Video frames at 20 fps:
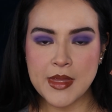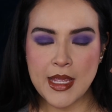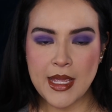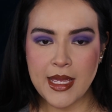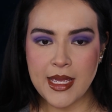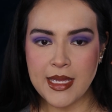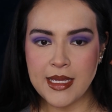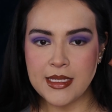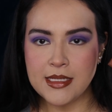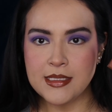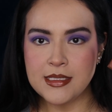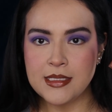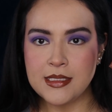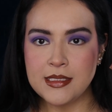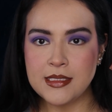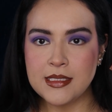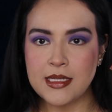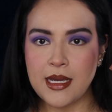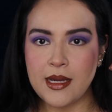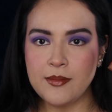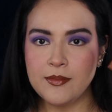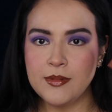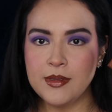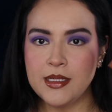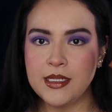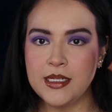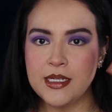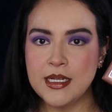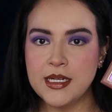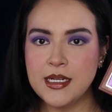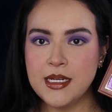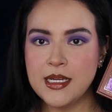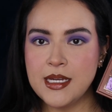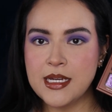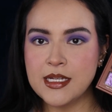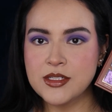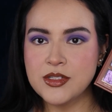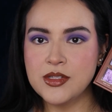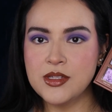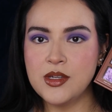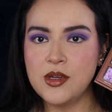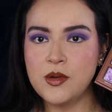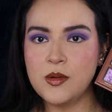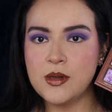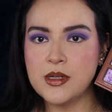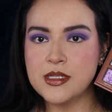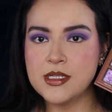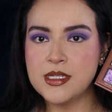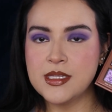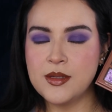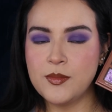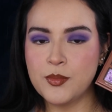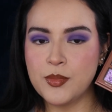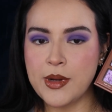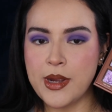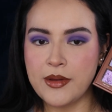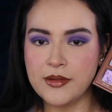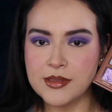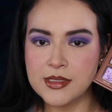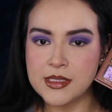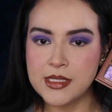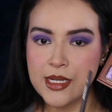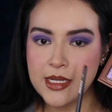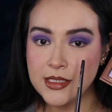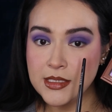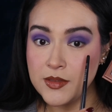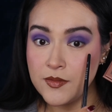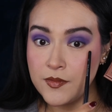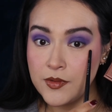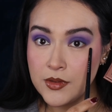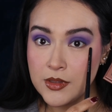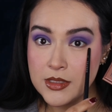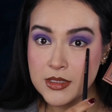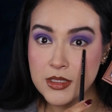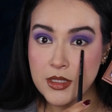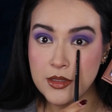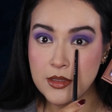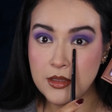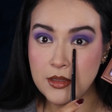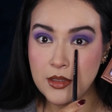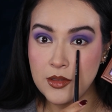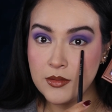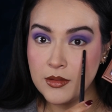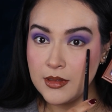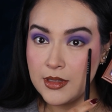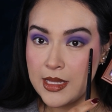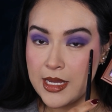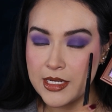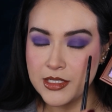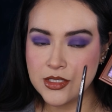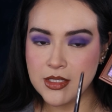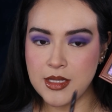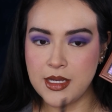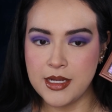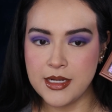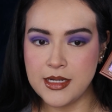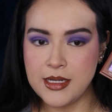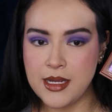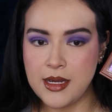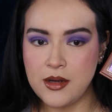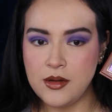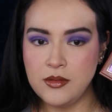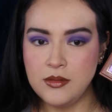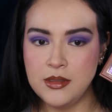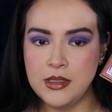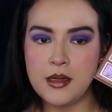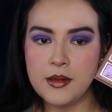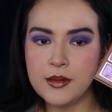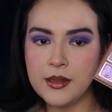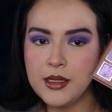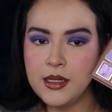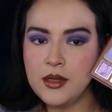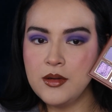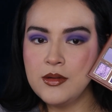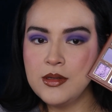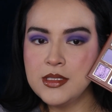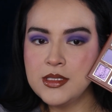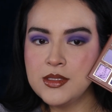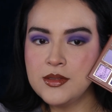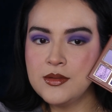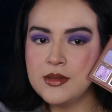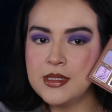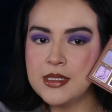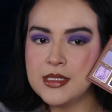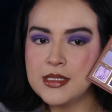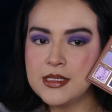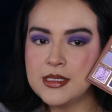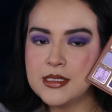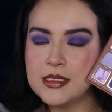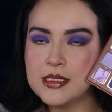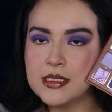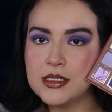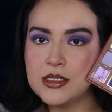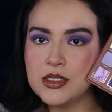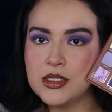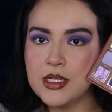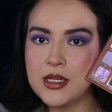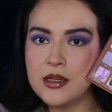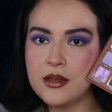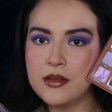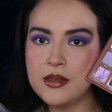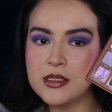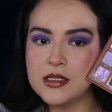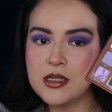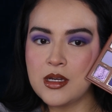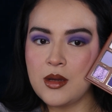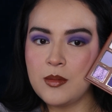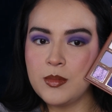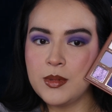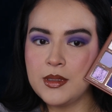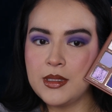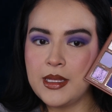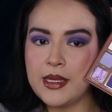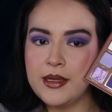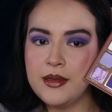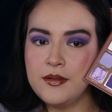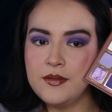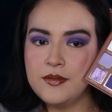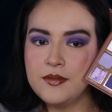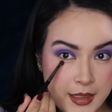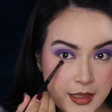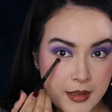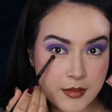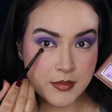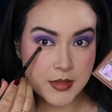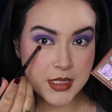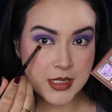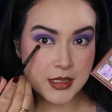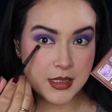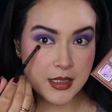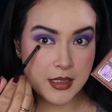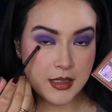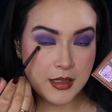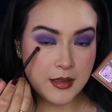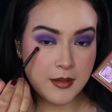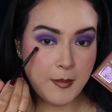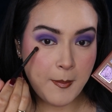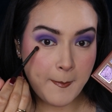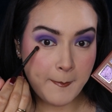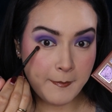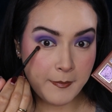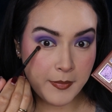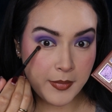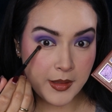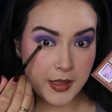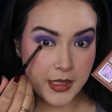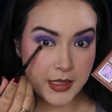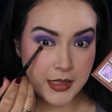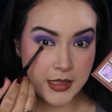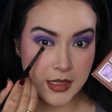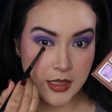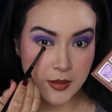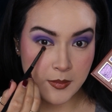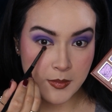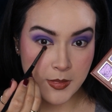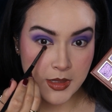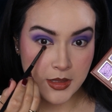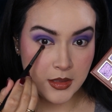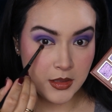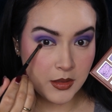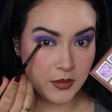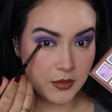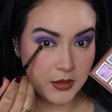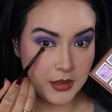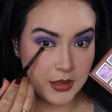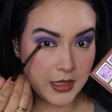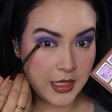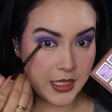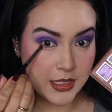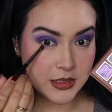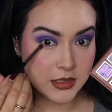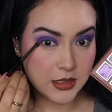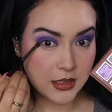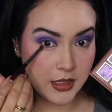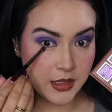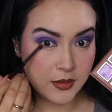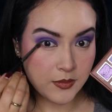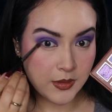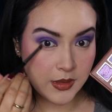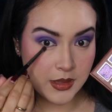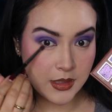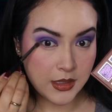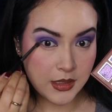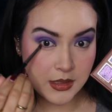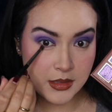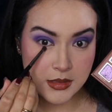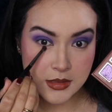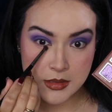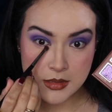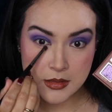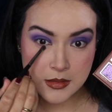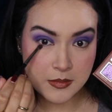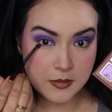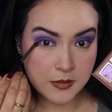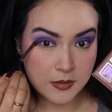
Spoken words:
and I'm going to actually go onto the brown side to focus on the lower lash line now. I'm going to go into this shade on the top left, and I'm just going to blend out my lower lash line with this.